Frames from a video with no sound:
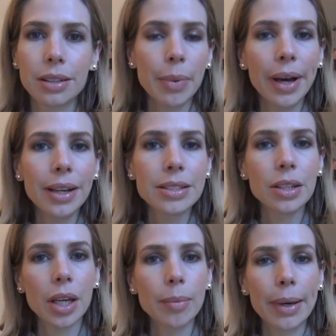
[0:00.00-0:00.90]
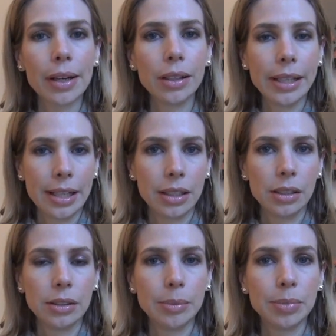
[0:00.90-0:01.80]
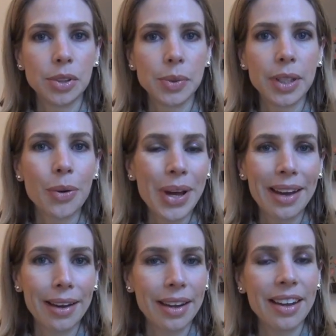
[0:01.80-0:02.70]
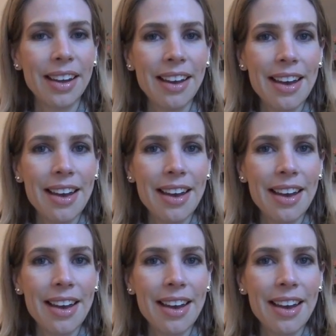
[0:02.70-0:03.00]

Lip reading: but it's looking better now. I'm doing okay.